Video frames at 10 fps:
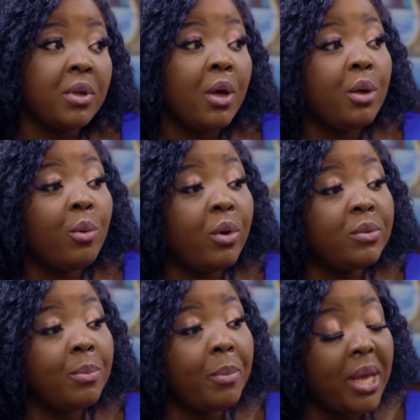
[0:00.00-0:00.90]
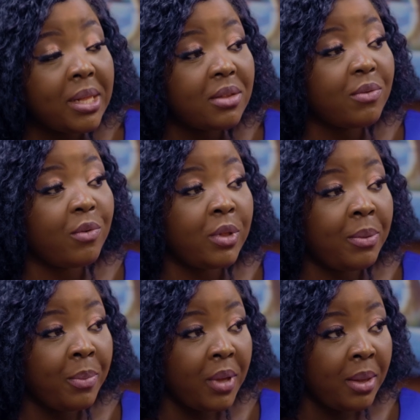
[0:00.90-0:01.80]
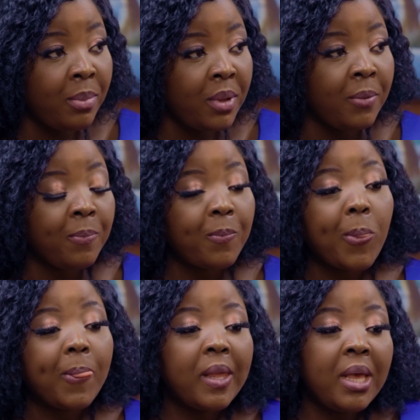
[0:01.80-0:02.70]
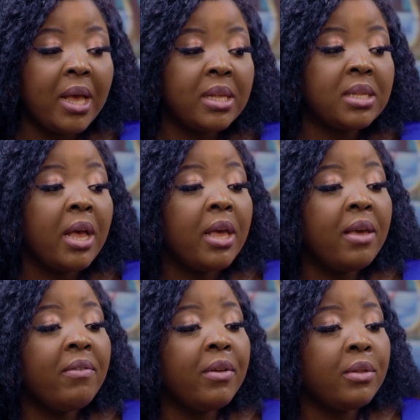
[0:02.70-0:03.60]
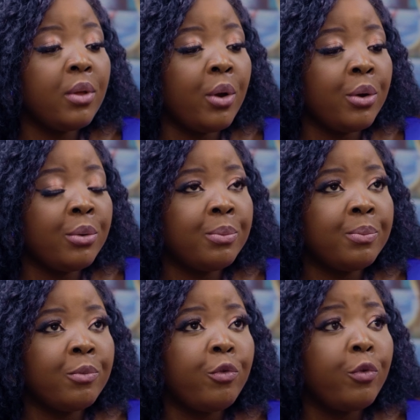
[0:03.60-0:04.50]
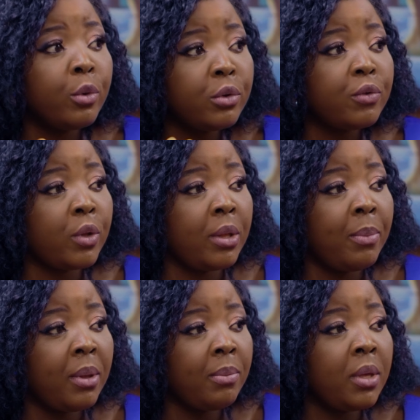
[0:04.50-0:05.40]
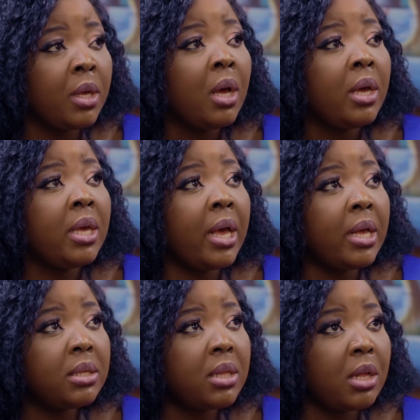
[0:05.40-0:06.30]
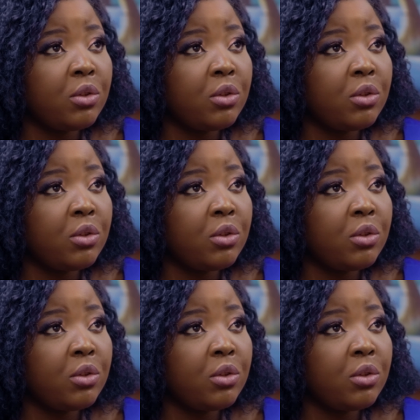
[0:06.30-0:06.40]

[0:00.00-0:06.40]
It was meant for the baby. Yes, even foods for the baby. Yes, there's